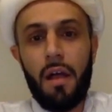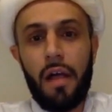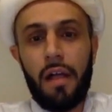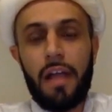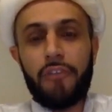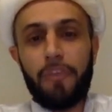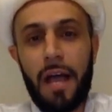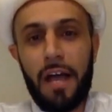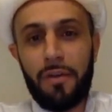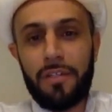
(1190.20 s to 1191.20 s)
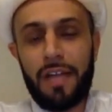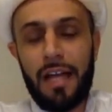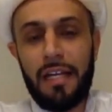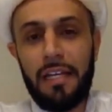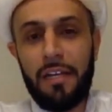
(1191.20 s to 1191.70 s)
Allah subhanahu wa
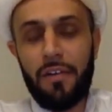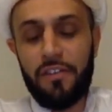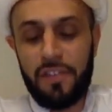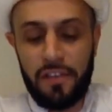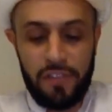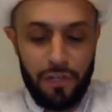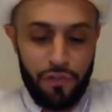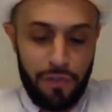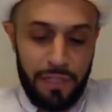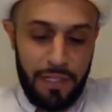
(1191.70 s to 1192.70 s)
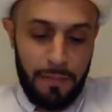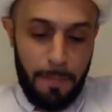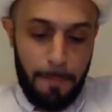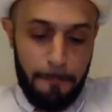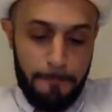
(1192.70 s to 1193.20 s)
ta'ala here is essentially
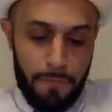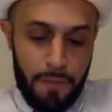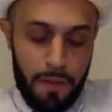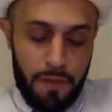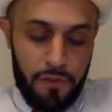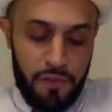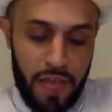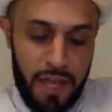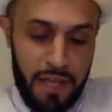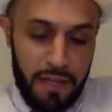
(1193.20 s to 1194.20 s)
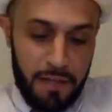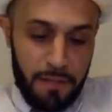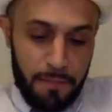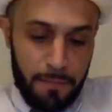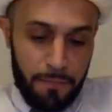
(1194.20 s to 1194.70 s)
saying
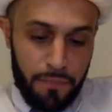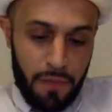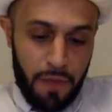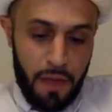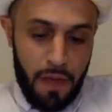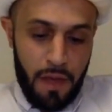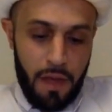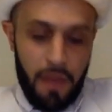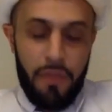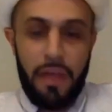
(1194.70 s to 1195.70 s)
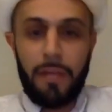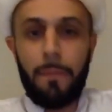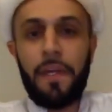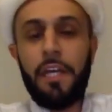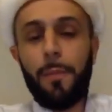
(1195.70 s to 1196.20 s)

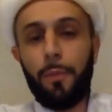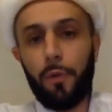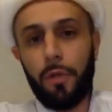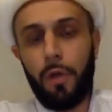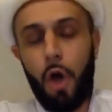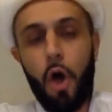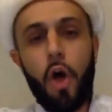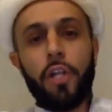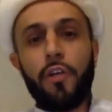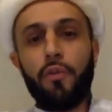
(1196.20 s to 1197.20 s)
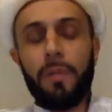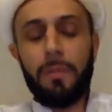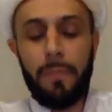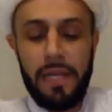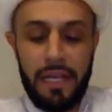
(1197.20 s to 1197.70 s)
that people, all
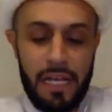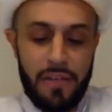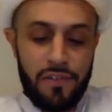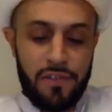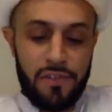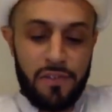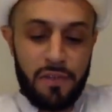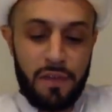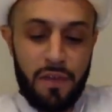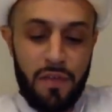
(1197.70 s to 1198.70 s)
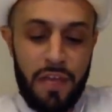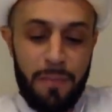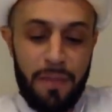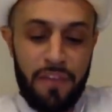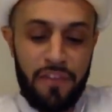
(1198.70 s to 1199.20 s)
human beings,
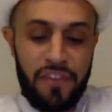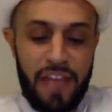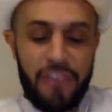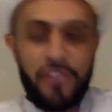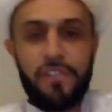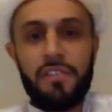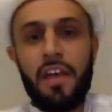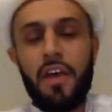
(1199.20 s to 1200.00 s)
they possess